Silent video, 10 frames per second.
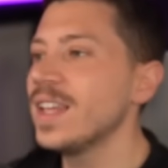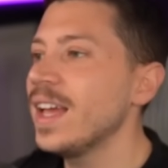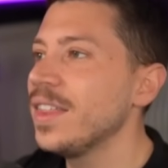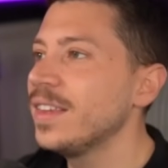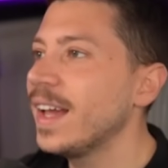
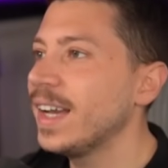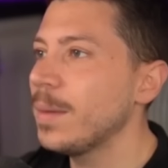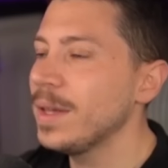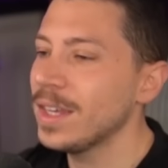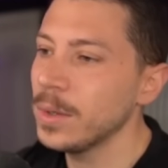day, the
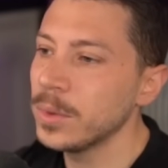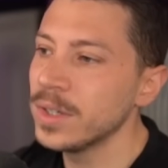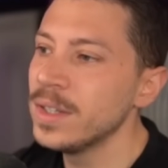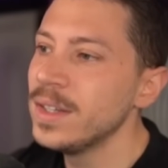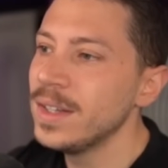dynamic
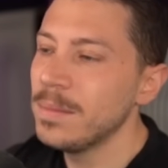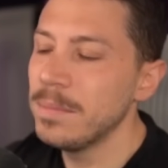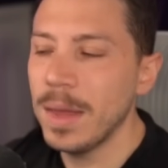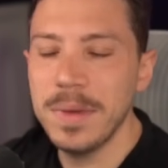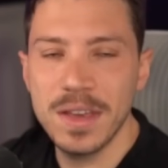keyword.
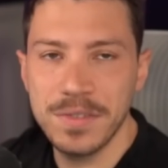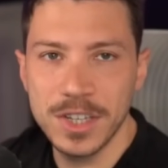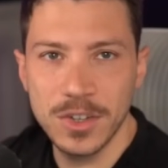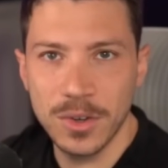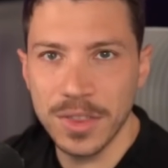Maybe a
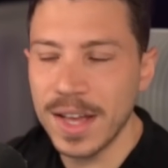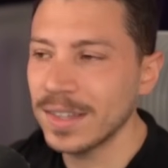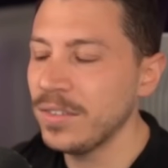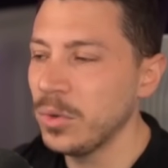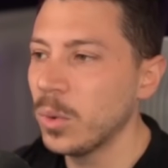video on
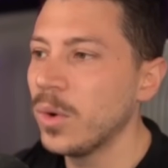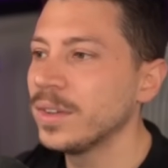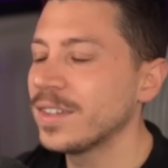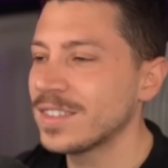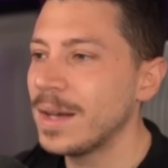that if you
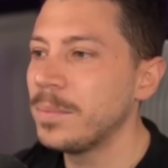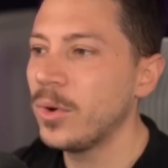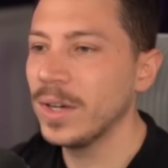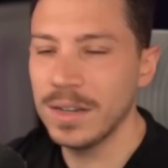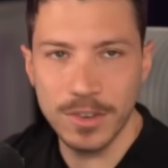want at some
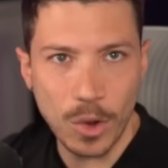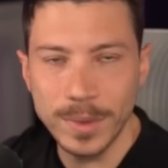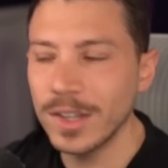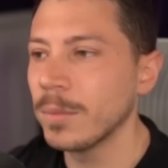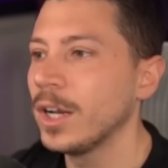point. Leave a
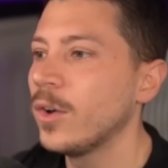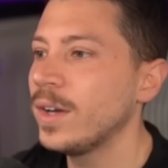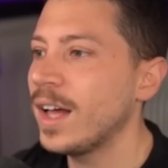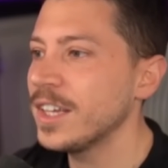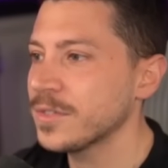comment down below
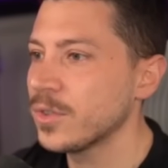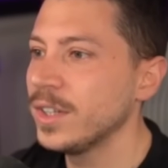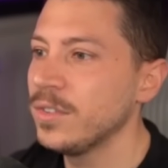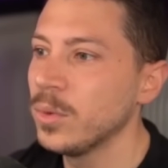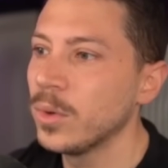and ask for
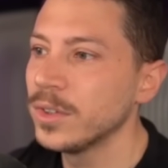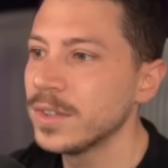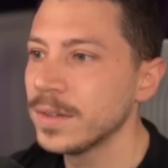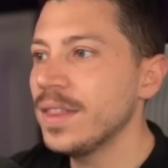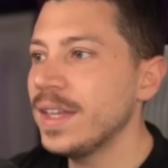it if you
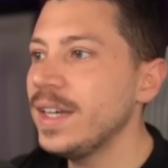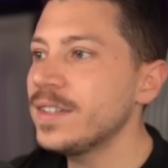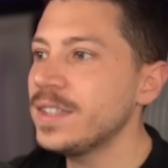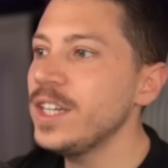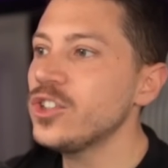want. Then in
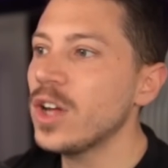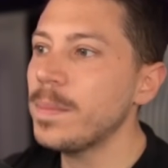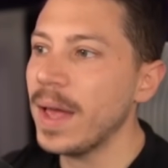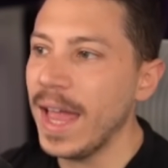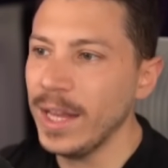C#
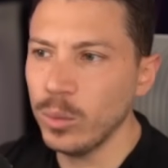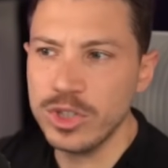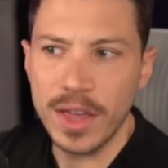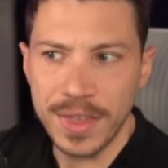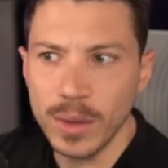8, which
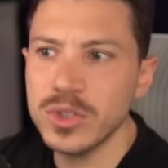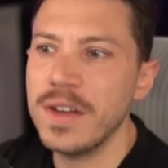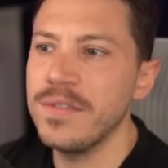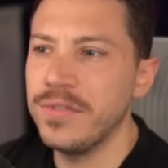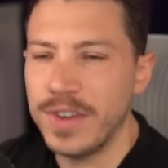I think was
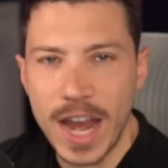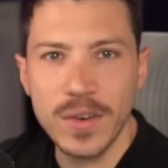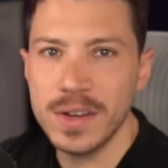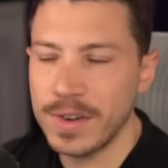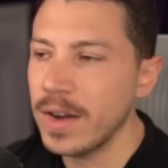a
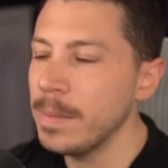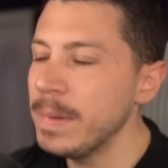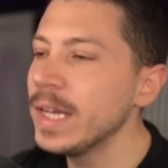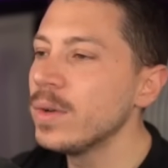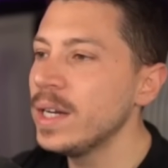very, very
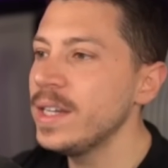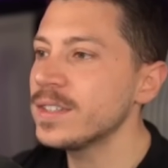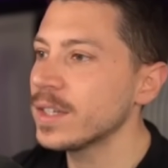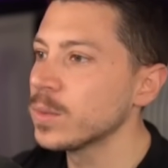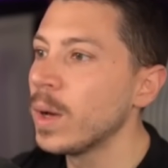big
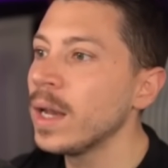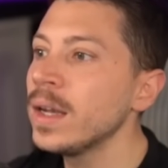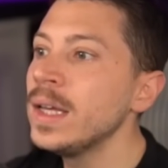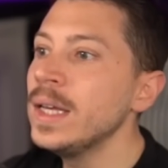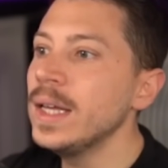release as
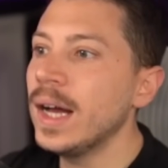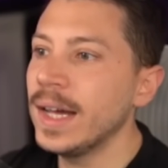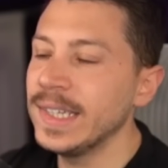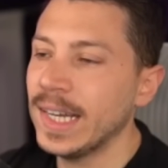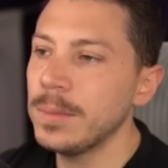well,
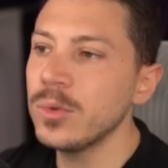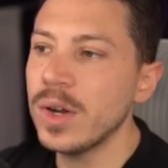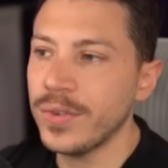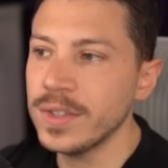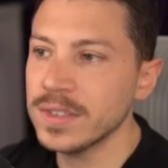nullable
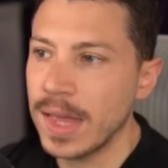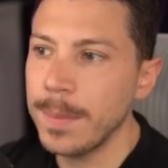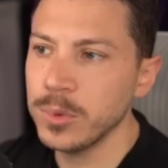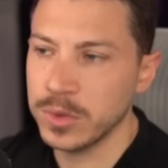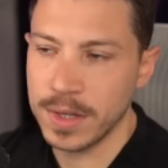reference
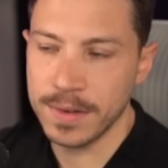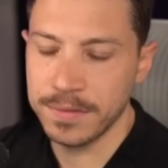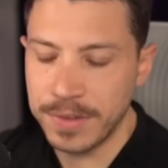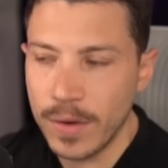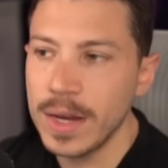types was a
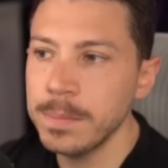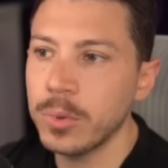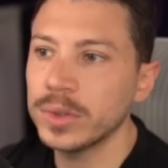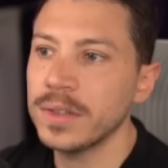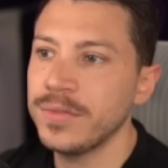very
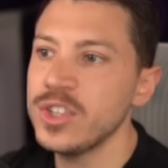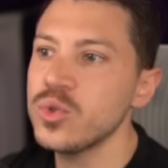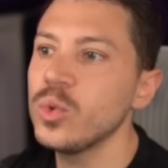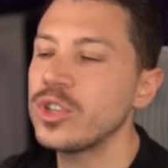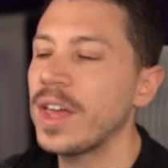important
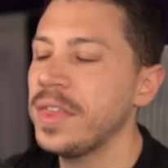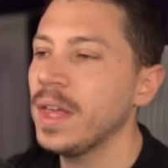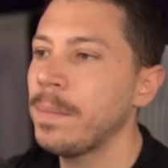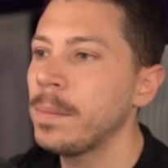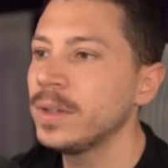feature, which I
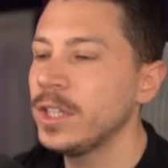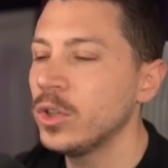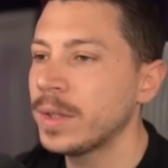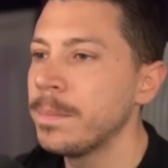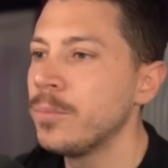think people did
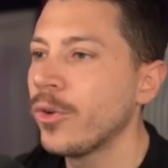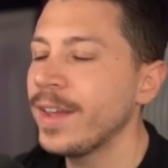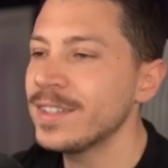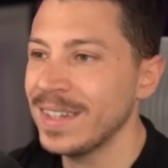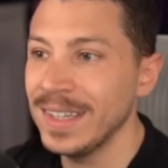not
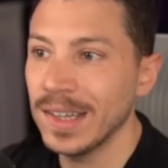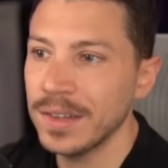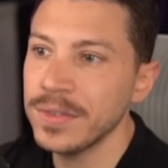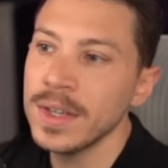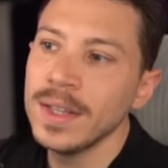embrace enough.